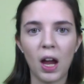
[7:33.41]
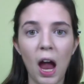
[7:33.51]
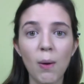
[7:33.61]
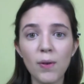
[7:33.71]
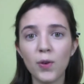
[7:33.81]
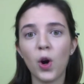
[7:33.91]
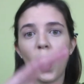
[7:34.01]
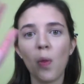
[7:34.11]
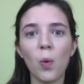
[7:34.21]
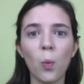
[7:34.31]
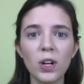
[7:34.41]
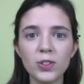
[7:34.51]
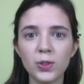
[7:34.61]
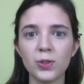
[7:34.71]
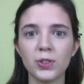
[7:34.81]
However, on the
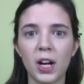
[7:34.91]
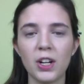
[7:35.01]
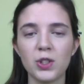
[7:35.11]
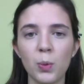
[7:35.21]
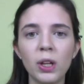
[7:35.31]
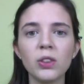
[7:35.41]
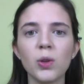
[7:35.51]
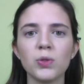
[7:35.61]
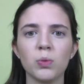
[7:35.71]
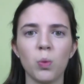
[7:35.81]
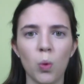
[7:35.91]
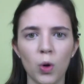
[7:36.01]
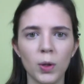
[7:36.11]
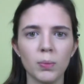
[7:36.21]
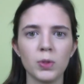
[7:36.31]
winter side, doing those
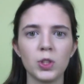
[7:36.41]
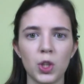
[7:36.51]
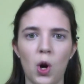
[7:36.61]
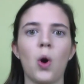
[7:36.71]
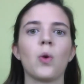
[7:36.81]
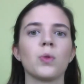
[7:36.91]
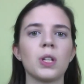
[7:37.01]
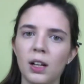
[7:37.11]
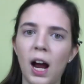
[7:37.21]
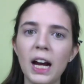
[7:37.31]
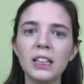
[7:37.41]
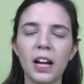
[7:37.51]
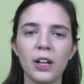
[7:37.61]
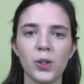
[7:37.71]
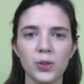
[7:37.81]
warm-toned
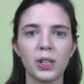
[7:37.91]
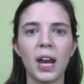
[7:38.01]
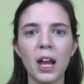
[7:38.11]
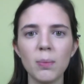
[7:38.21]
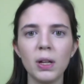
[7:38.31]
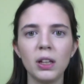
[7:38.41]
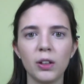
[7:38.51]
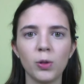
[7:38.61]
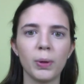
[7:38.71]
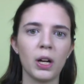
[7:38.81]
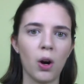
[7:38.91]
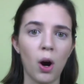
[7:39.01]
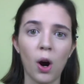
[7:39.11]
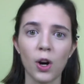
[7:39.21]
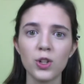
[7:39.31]
highlighters can be a little bit
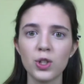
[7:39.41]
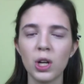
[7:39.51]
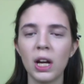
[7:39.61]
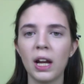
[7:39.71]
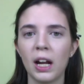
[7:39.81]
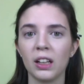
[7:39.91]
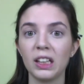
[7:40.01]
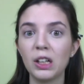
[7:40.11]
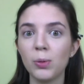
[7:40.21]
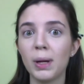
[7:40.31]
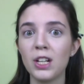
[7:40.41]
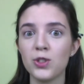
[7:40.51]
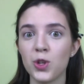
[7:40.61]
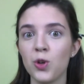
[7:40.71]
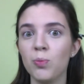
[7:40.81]
harsh and a little
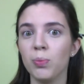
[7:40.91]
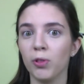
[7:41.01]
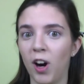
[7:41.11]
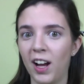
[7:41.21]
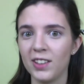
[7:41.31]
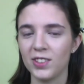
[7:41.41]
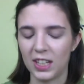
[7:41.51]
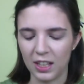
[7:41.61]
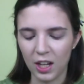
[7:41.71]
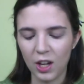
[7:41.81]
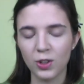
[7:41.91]
bit too bronzy.